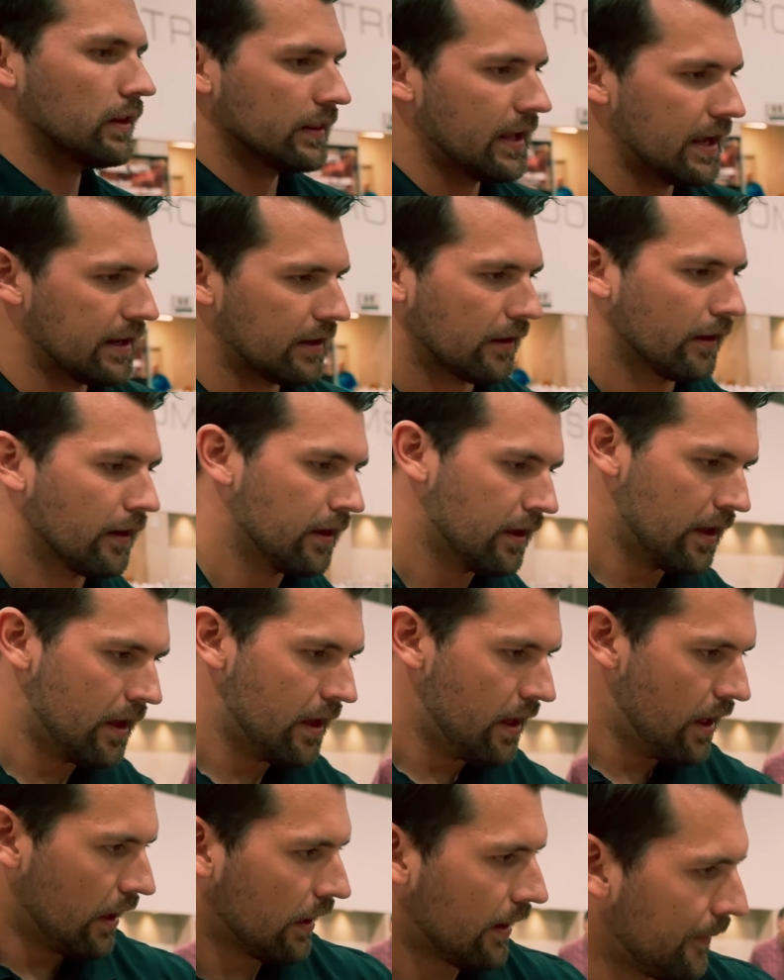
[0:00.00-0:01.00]
later.
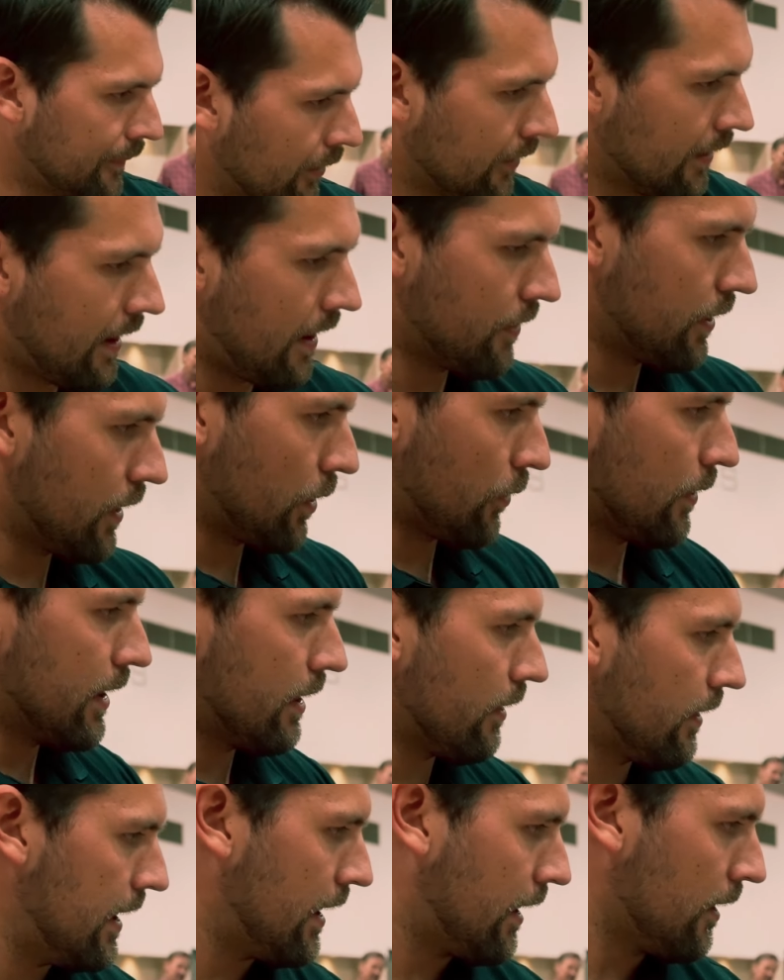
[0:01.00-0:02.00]
Coming around to the
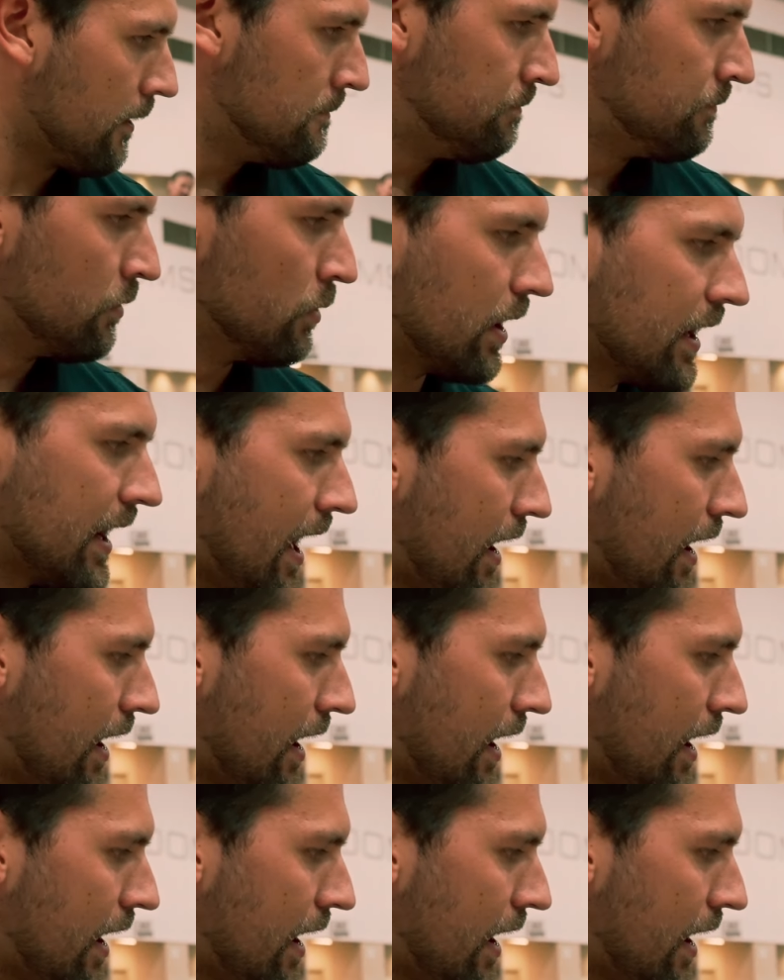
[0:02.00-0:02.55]
rear here, we can